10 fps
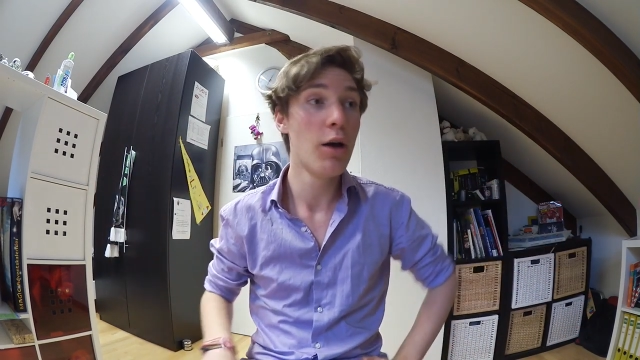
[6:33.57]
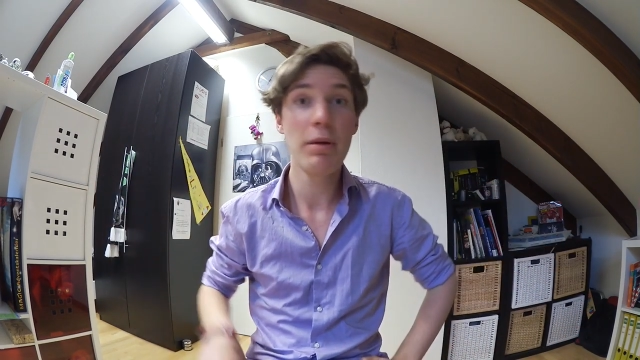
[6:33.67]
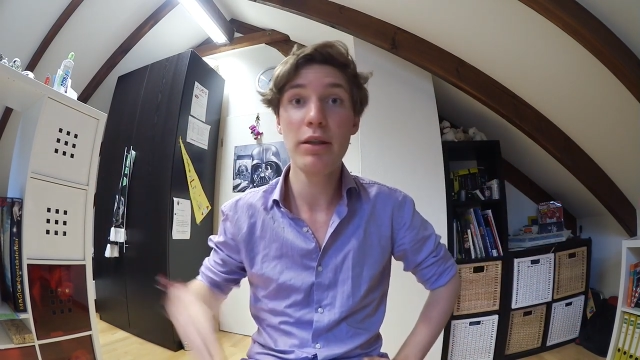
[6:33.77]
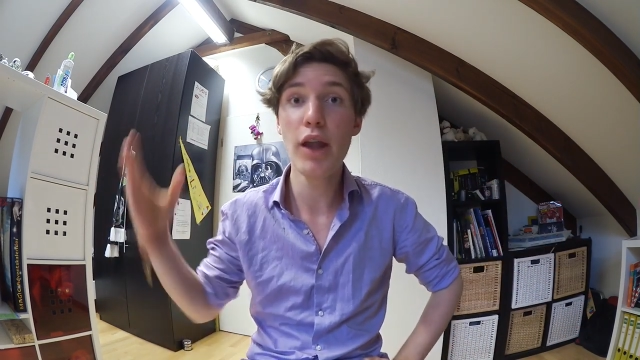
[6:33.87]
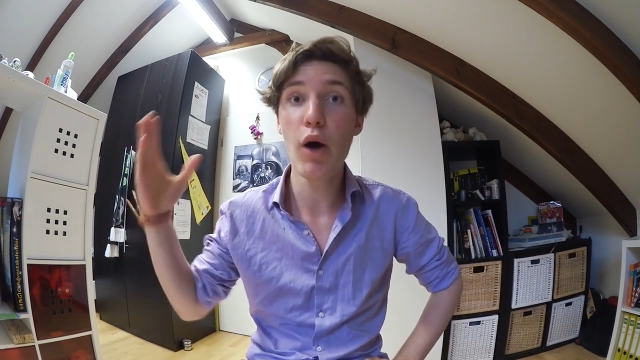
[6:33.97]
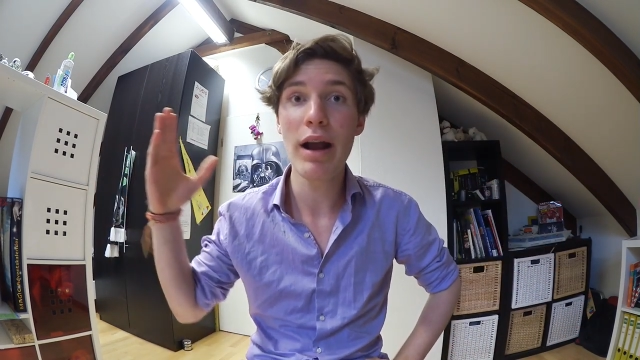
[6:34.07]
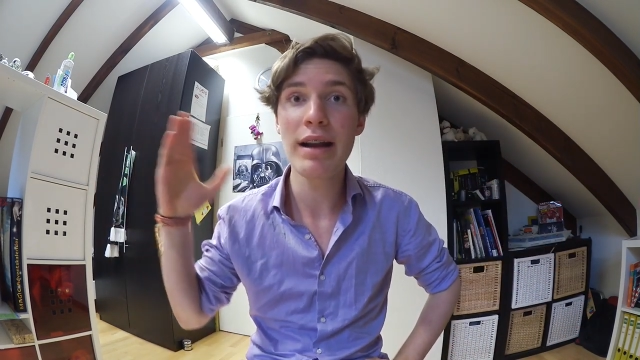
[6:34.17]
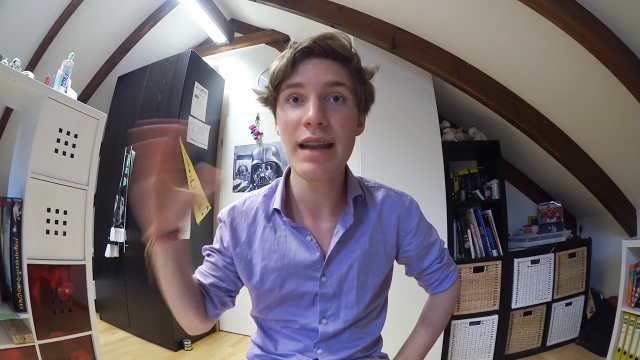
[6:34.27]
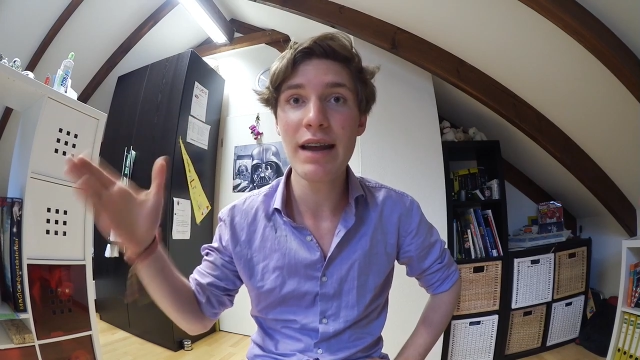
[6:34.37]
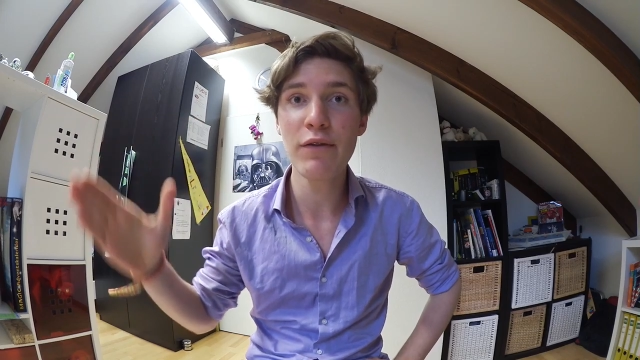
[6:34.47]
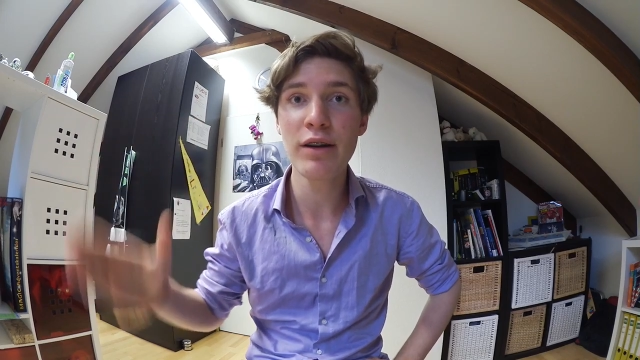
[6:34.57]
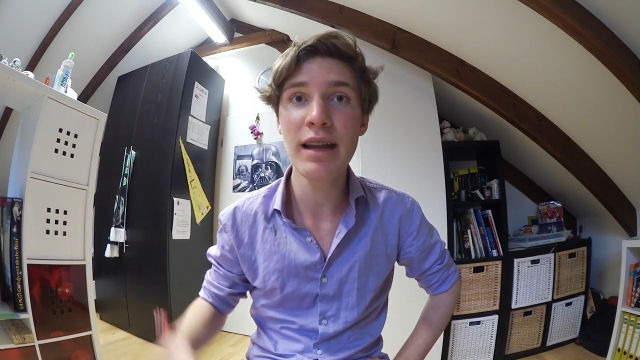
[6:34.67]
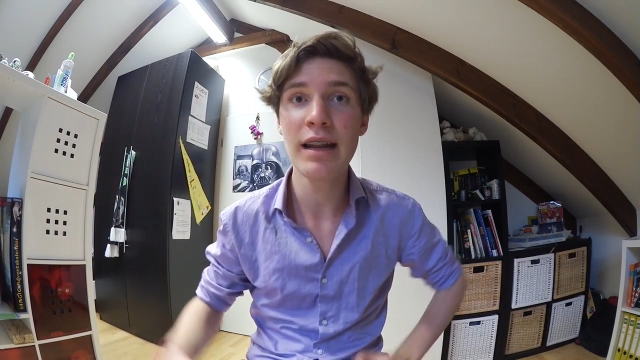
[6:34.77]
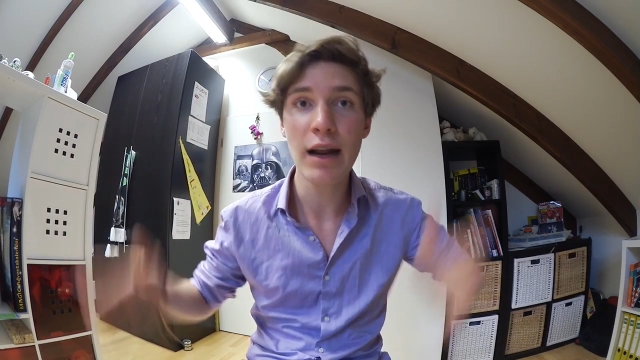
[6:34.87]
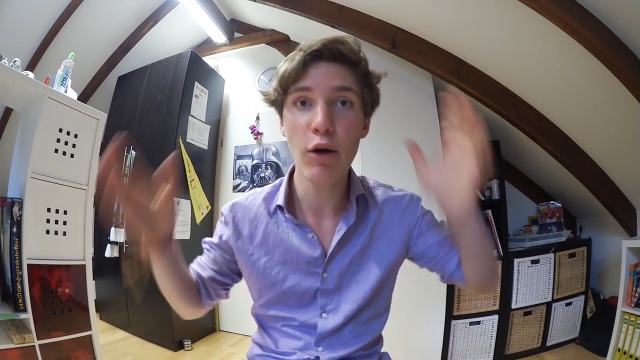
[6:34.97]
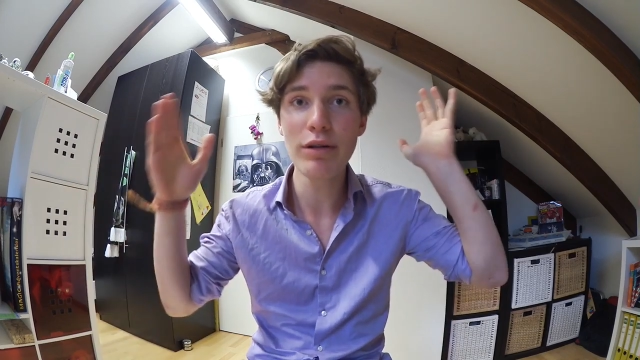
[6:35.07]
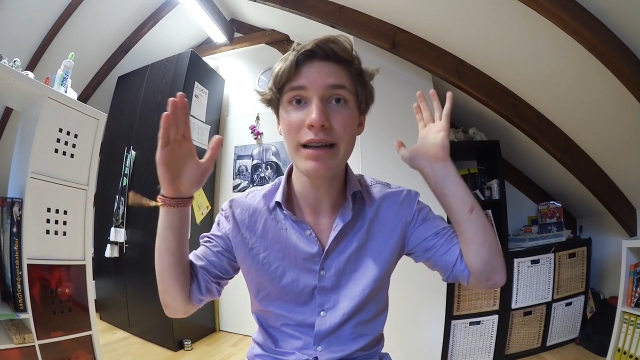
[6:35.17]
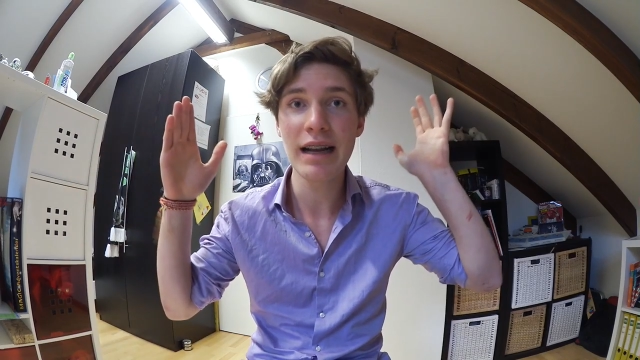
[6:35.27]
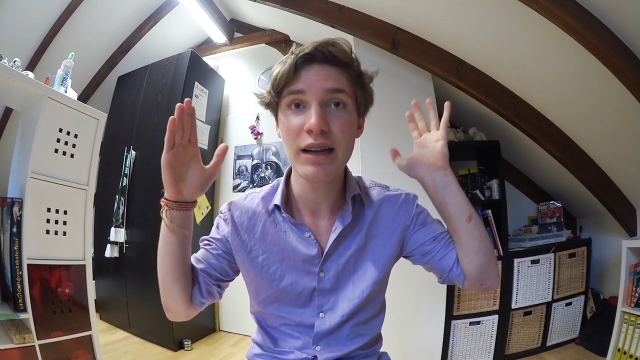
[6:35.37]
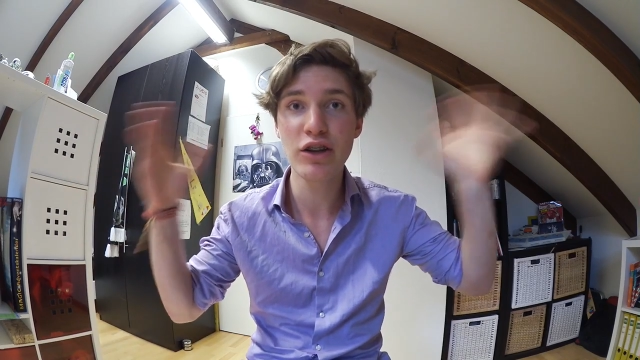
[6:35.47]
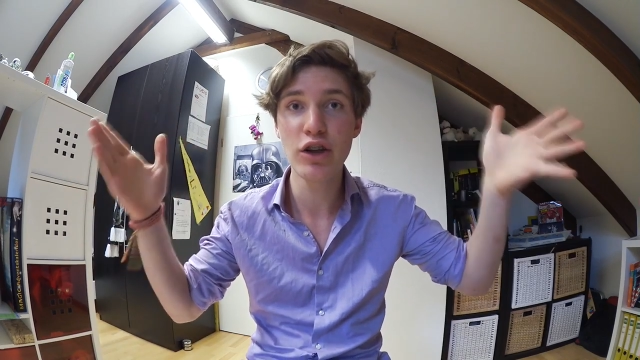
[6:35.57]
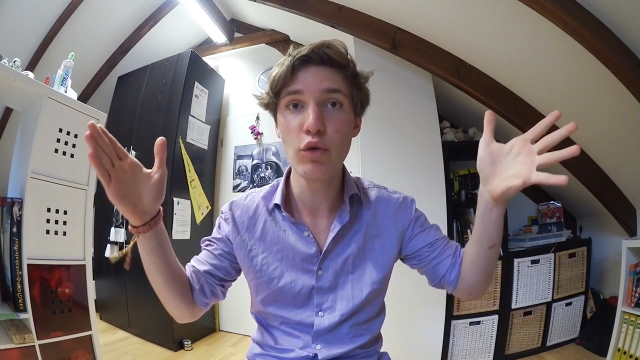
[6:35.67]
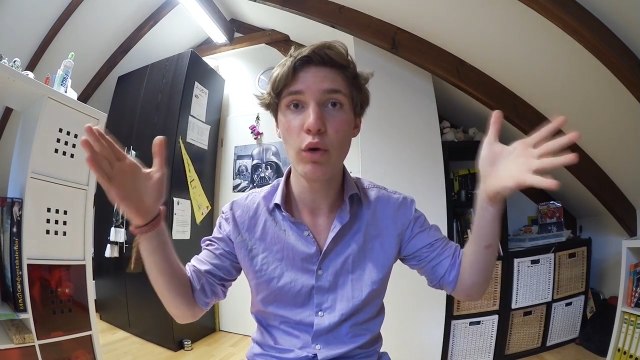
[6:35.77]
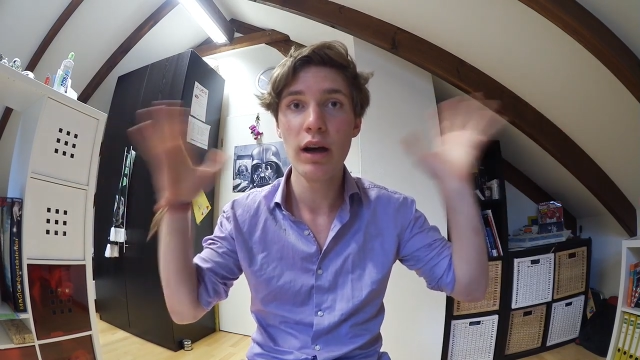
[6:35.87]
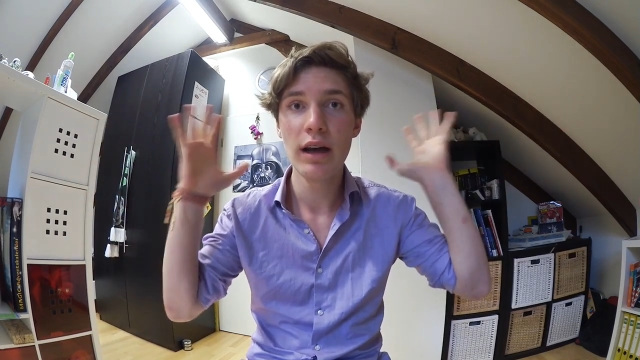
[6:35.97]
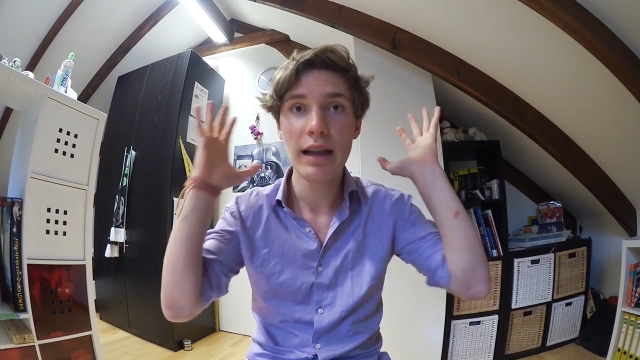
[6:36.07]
But no, I never did. I always had like a 2.